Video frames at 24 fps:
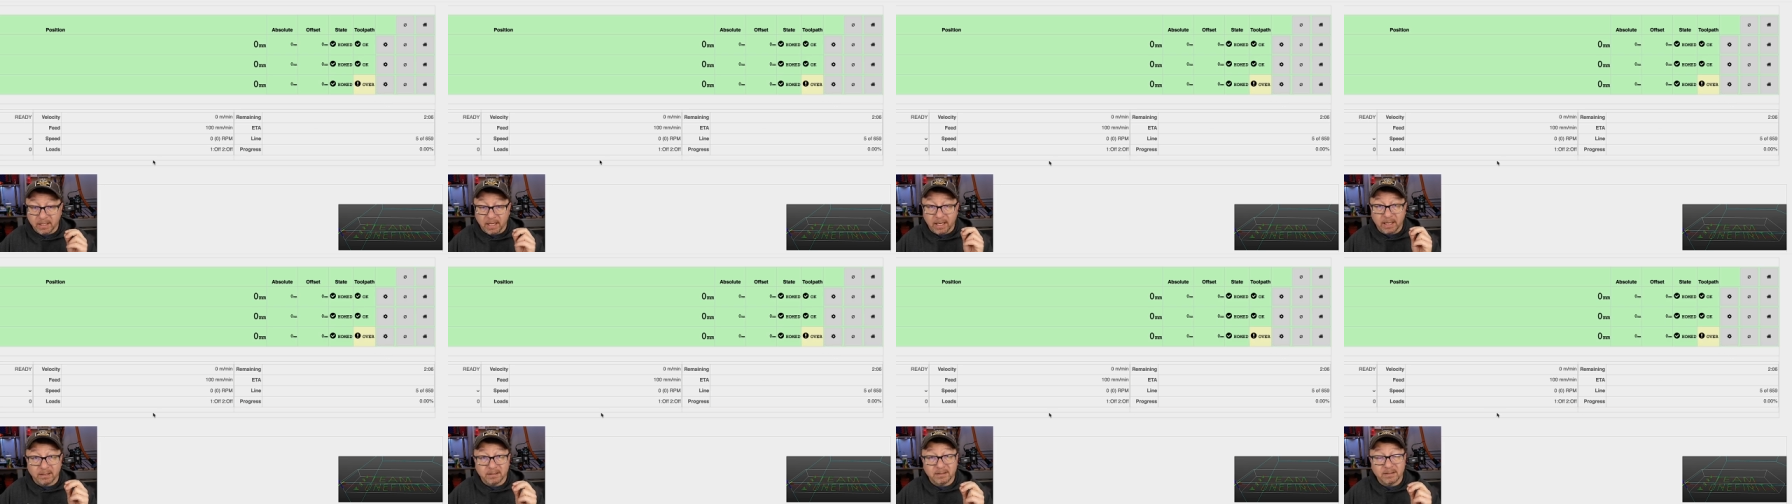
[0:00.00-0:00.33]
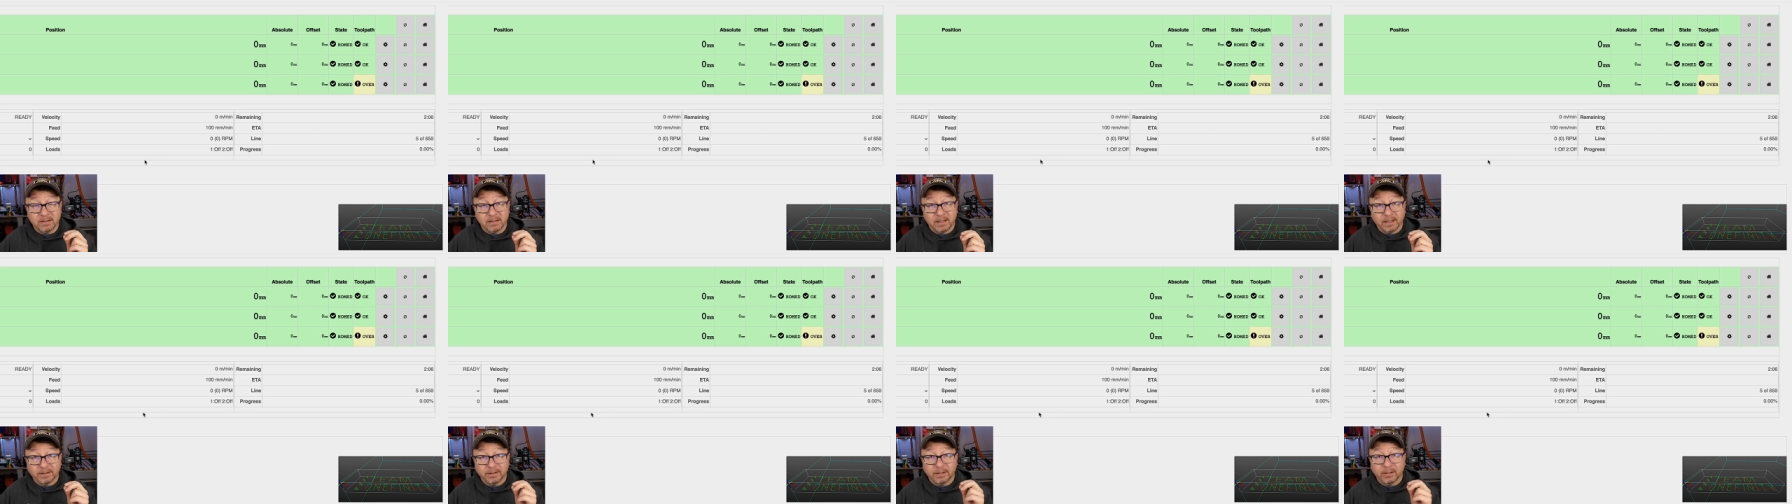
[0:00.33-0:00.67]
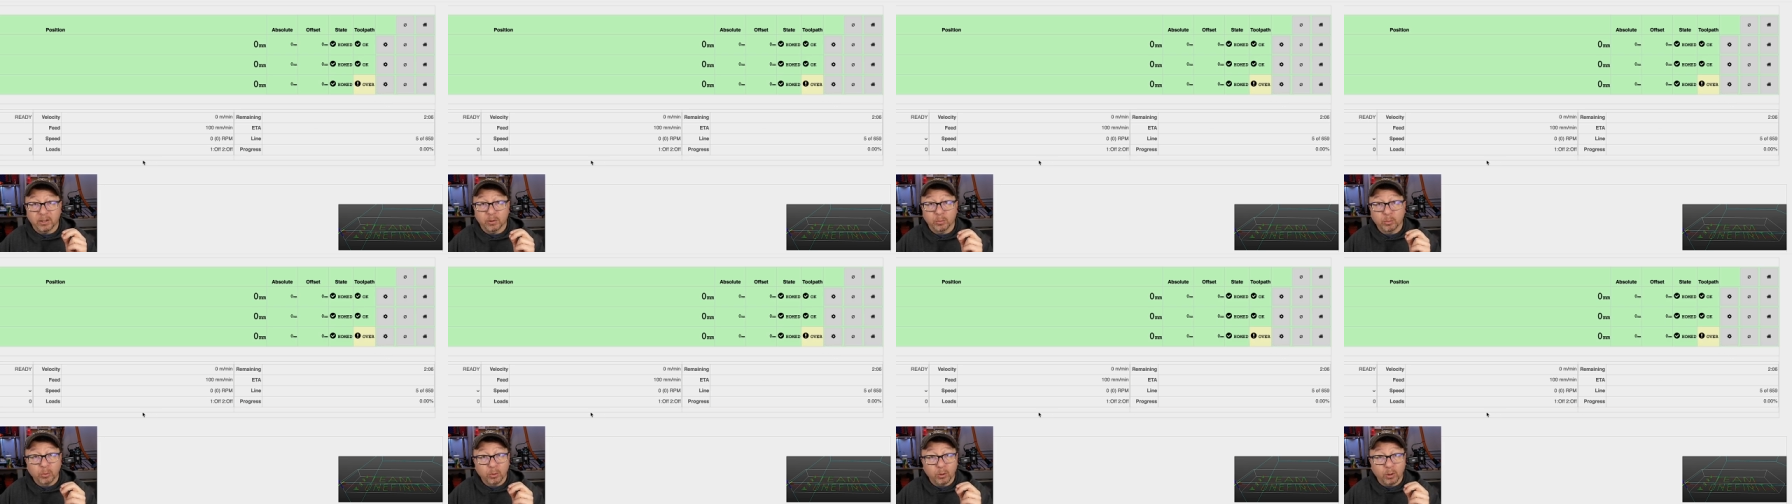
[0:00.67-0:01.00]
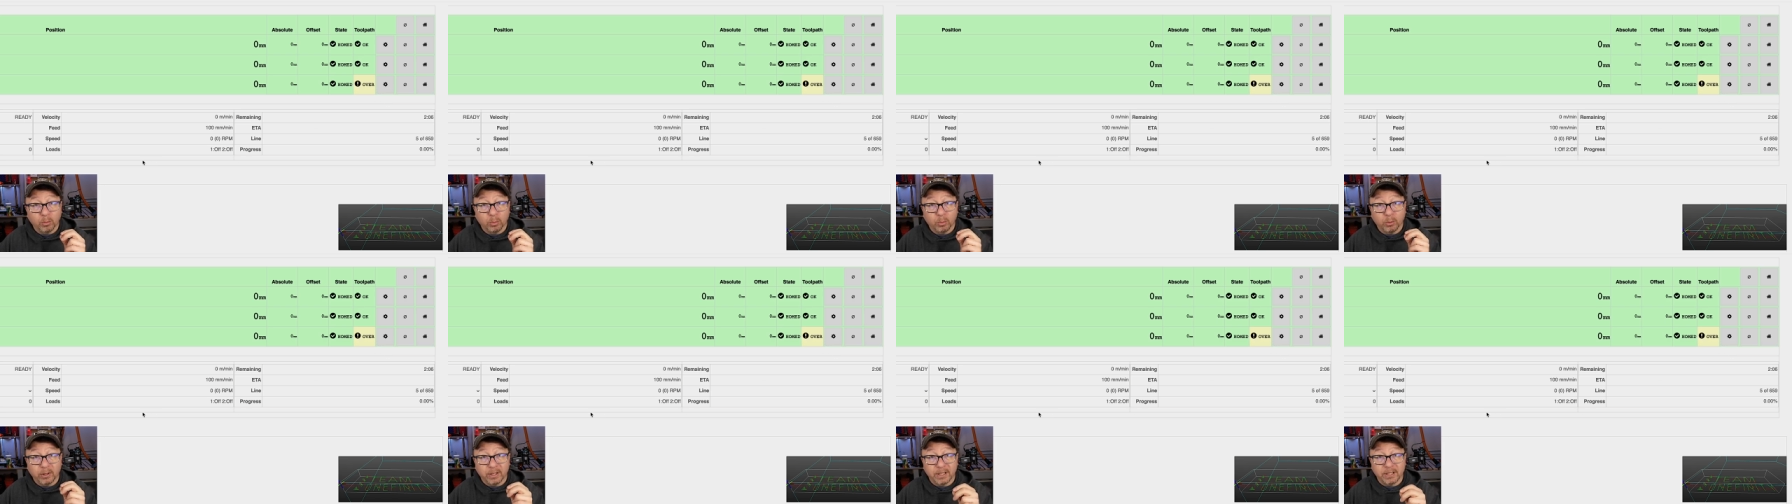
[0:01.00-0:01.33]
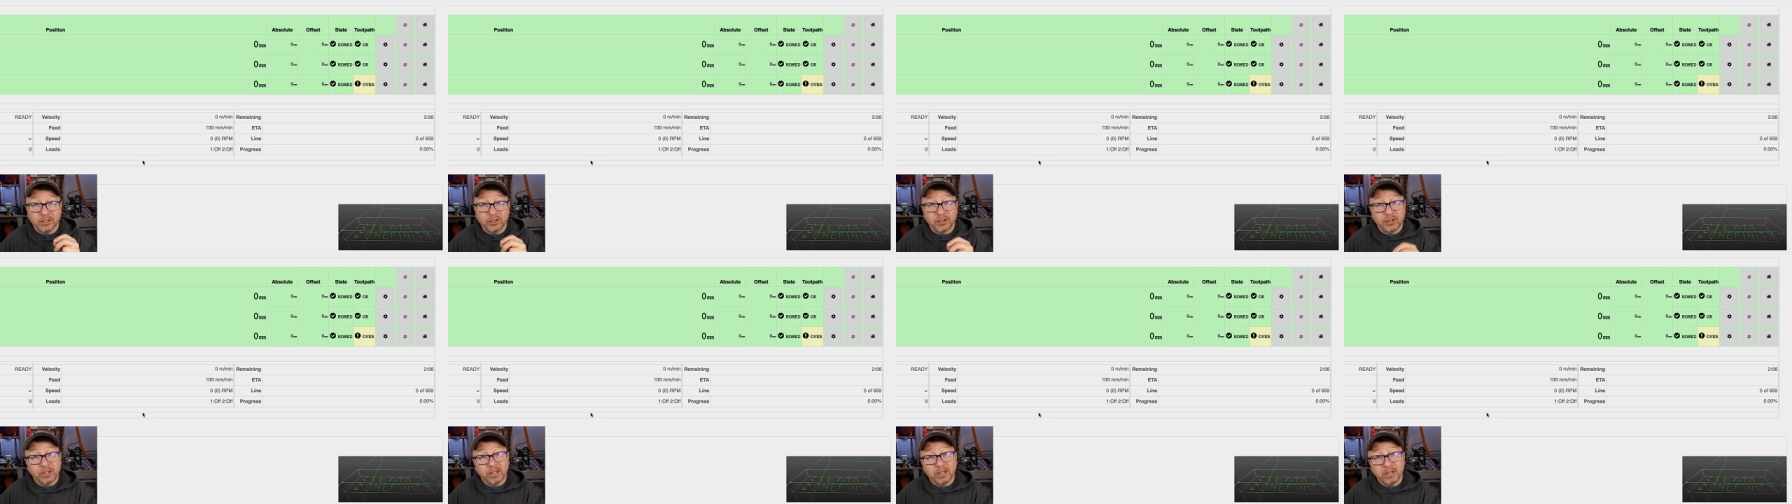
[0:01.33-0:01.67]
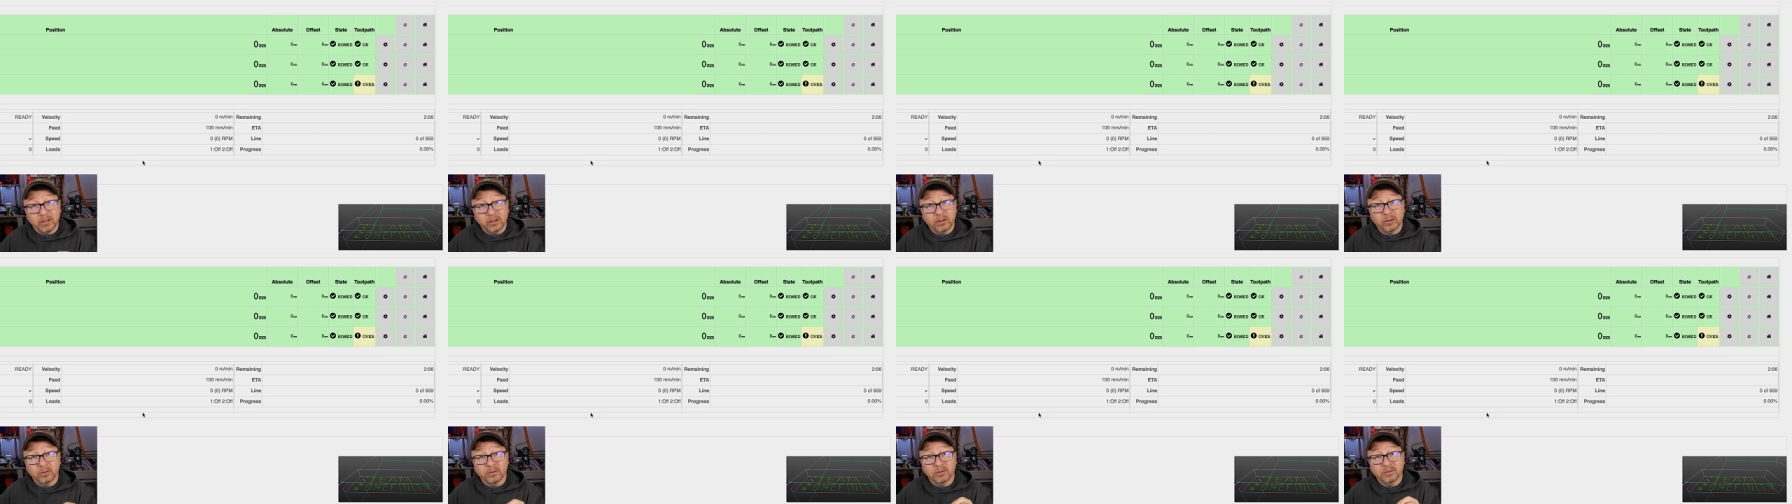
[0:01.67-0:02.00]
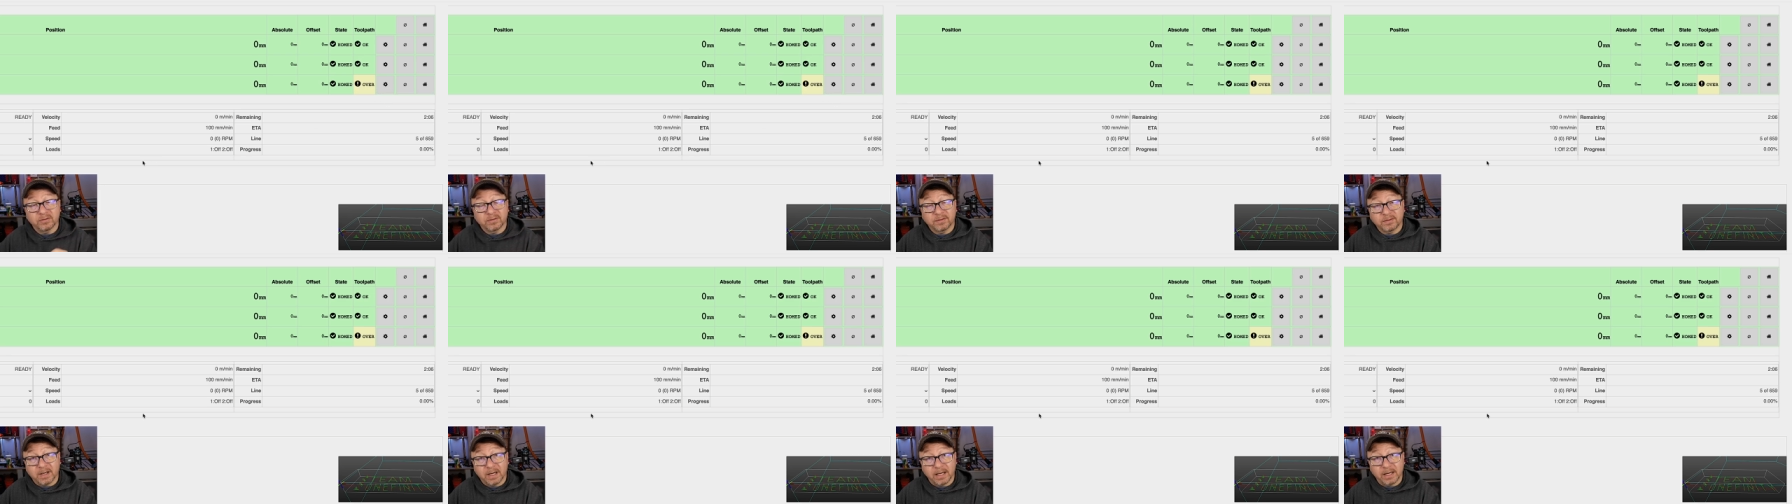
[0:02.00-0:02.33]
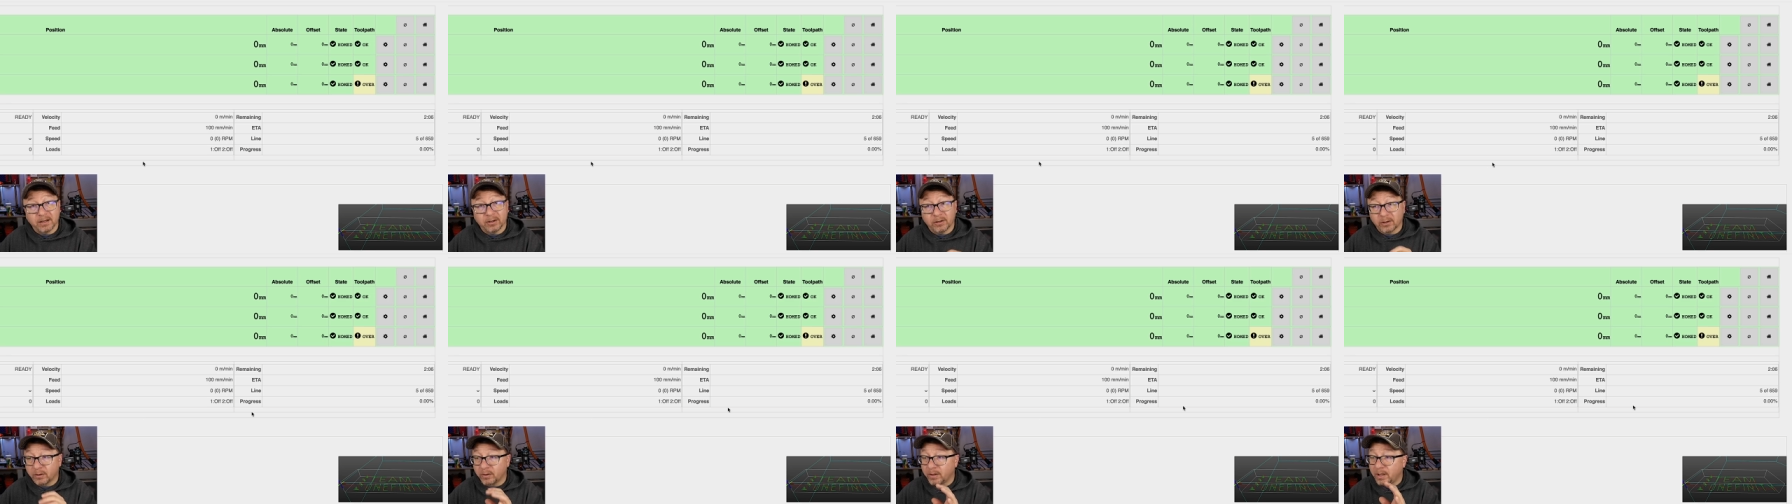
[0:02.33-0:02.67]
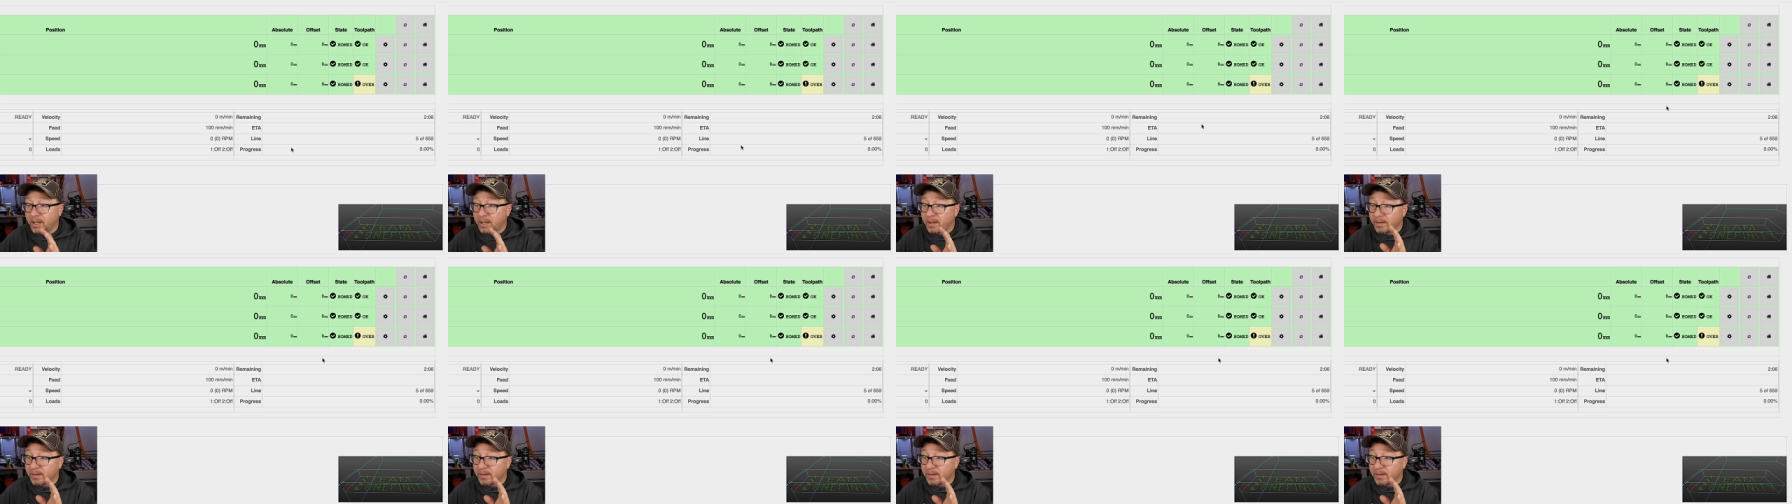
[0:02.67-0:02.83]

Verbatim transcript: and select an appropriate G-code file,